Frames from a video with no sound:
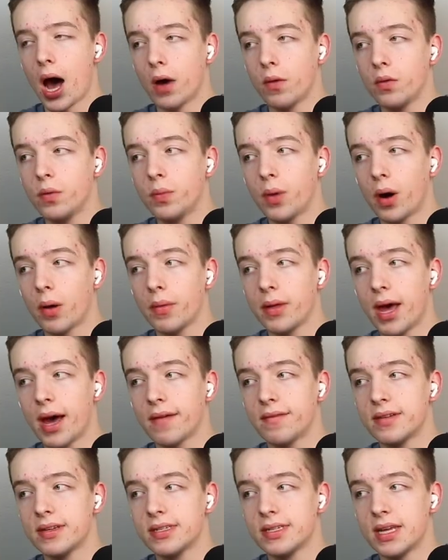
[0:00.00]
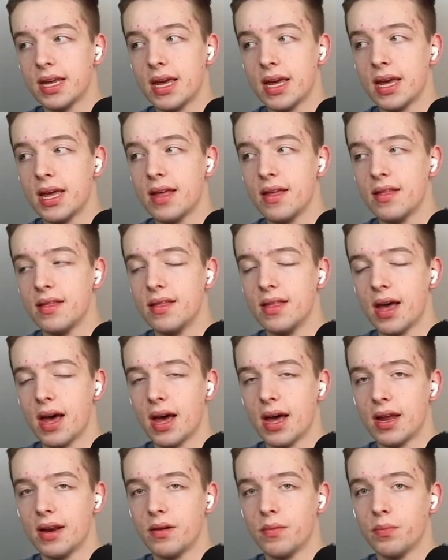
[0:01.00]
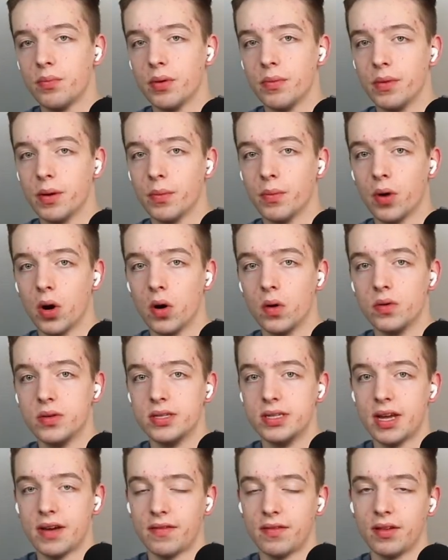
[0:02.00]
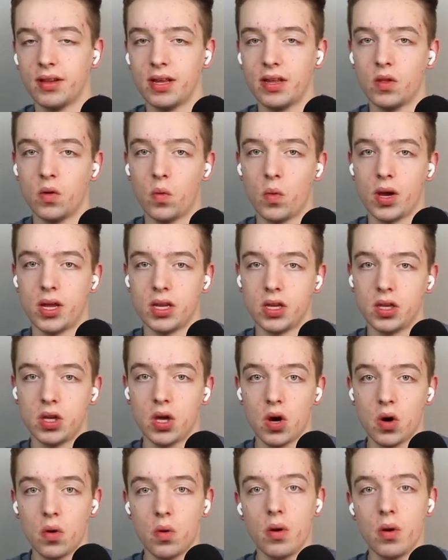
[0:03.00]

would probably have to say that Premiere Pro is definitely the way to go,